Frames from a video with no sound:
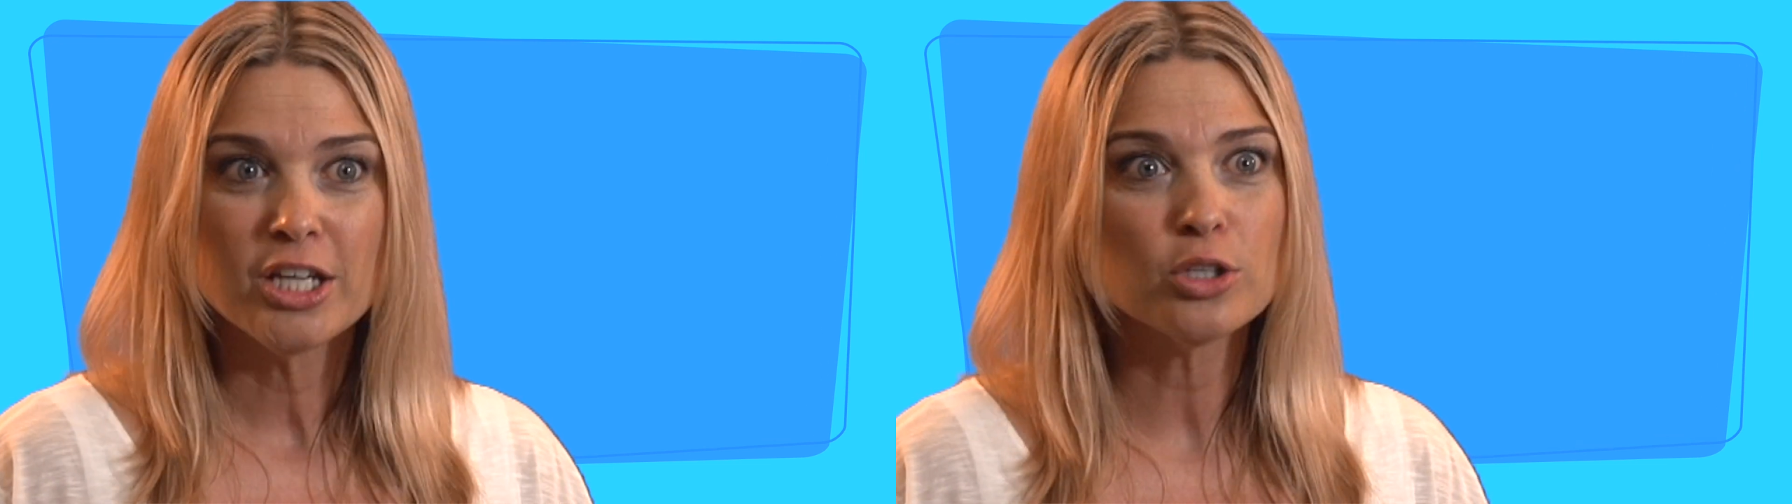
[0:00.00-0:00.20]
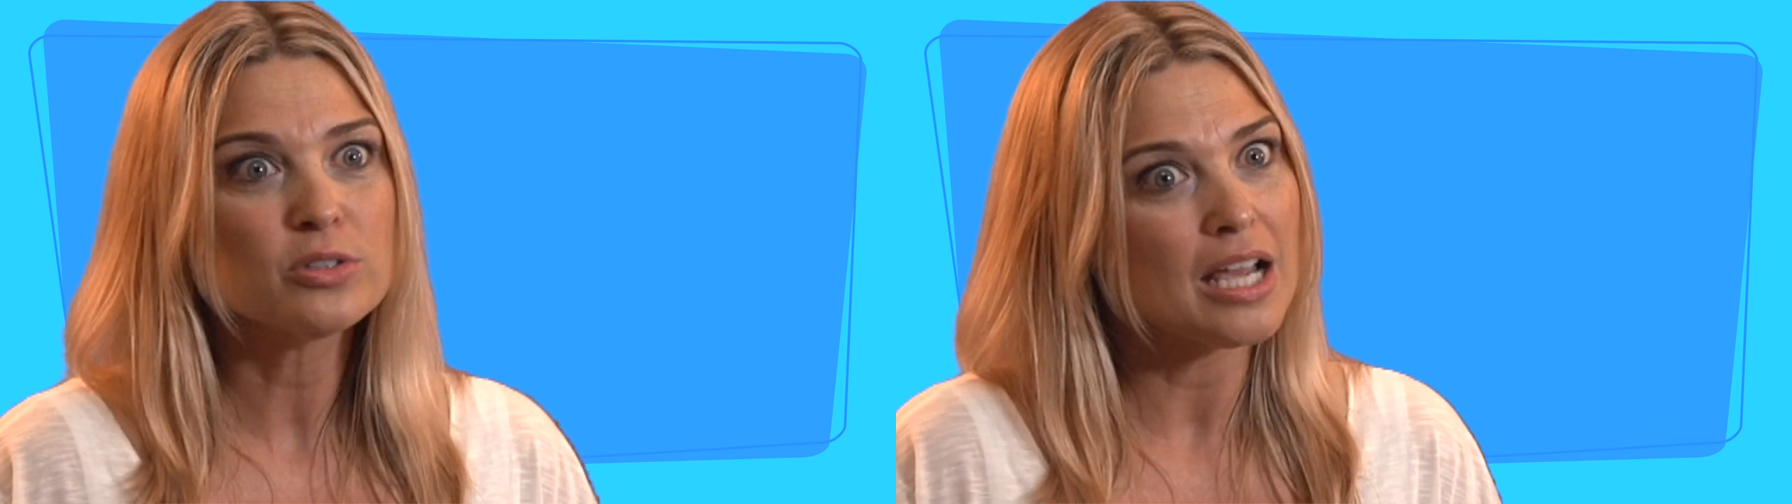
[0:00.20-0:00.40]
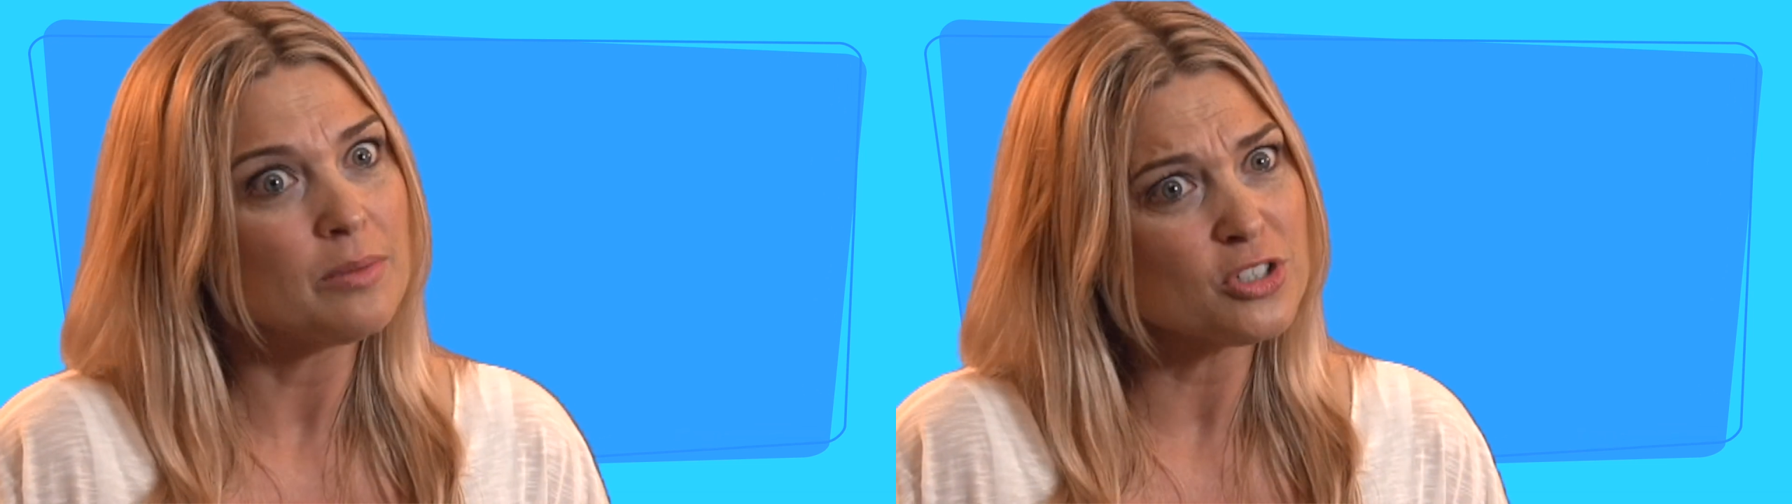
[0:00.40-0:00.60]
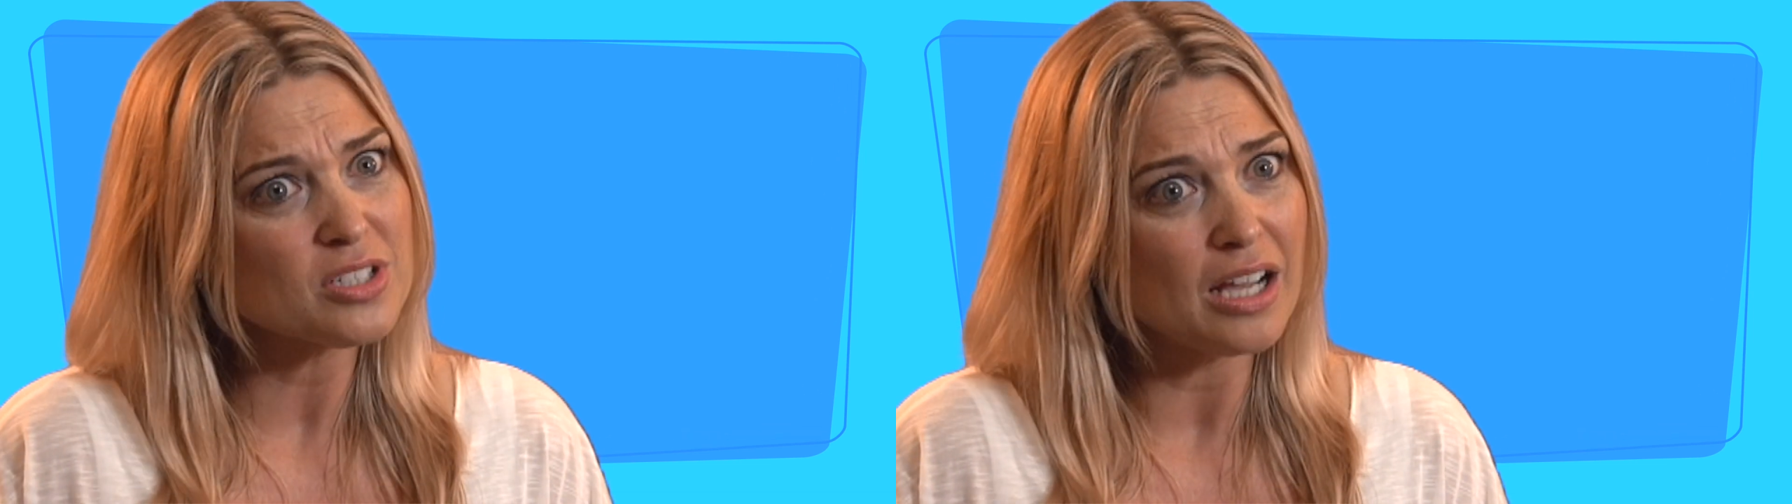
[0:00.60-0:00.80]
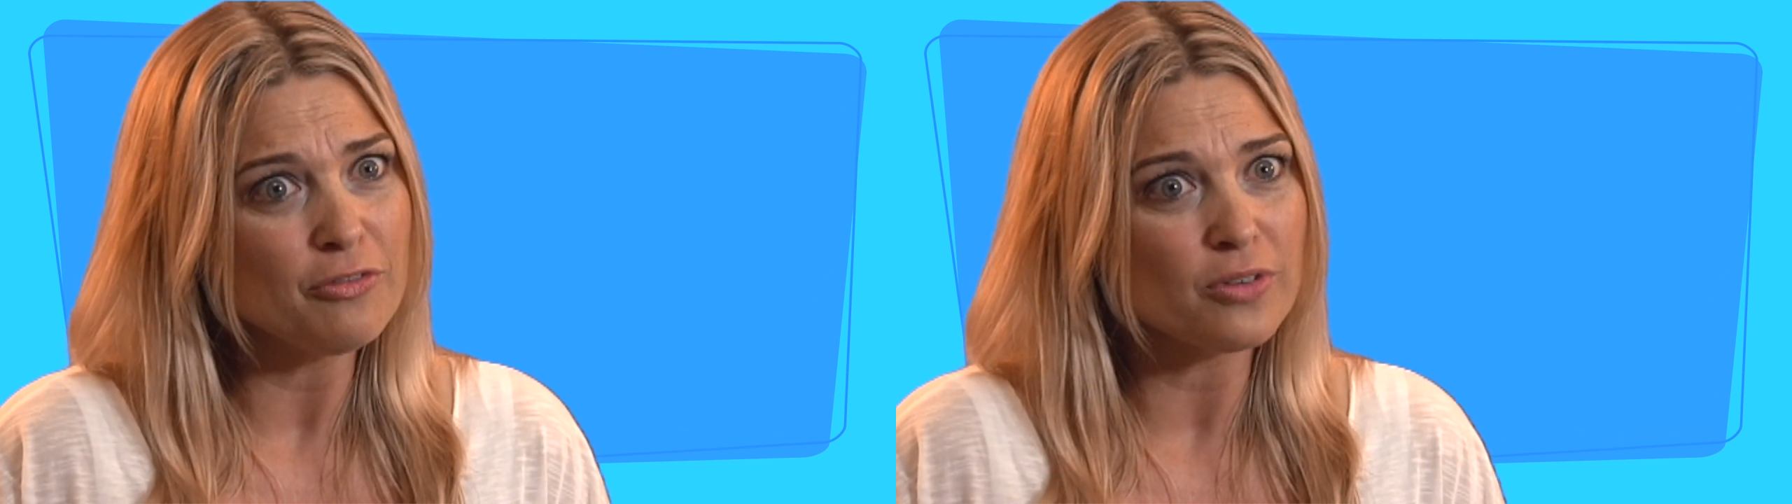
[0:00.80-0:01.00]
You know, times are
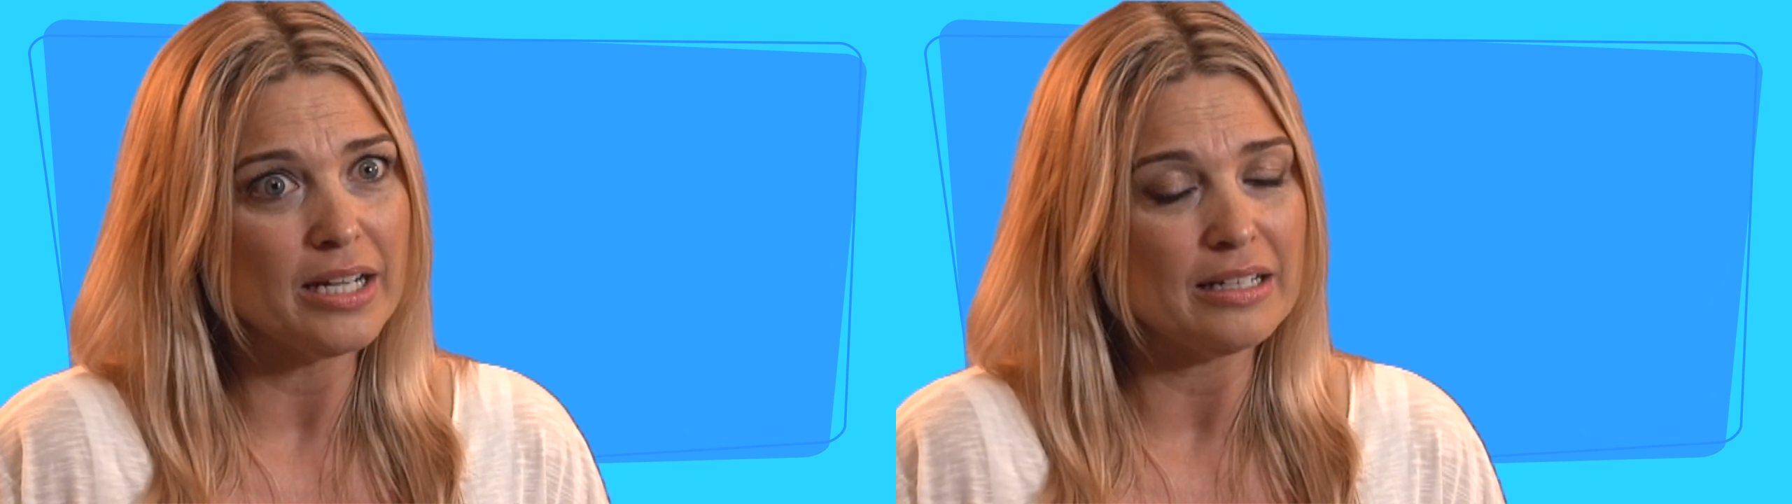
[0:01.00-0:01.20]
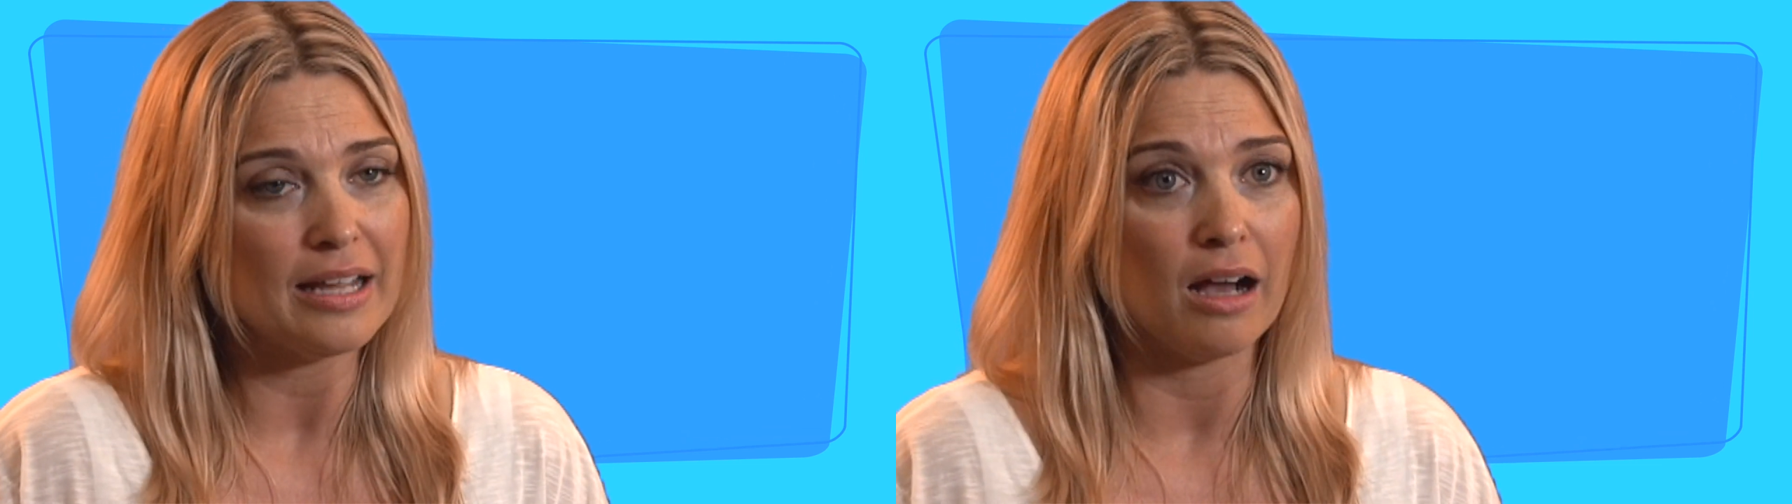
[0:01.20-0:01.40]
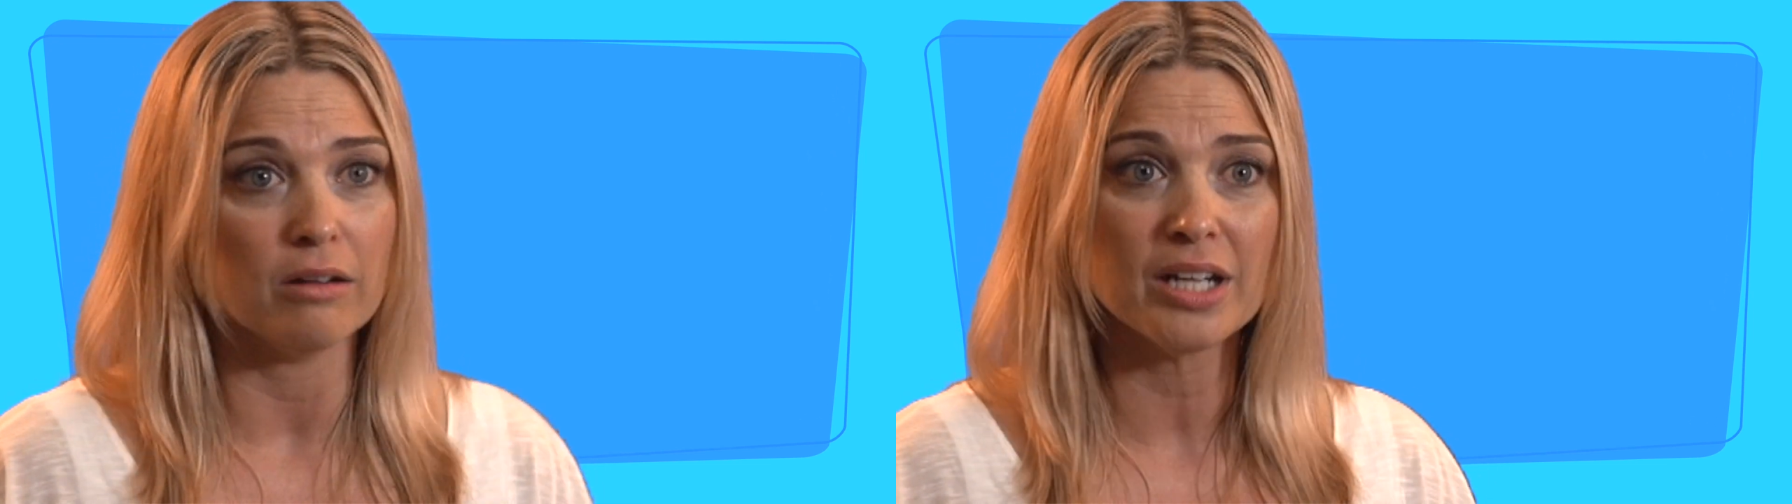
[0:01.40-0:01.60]
tough right now.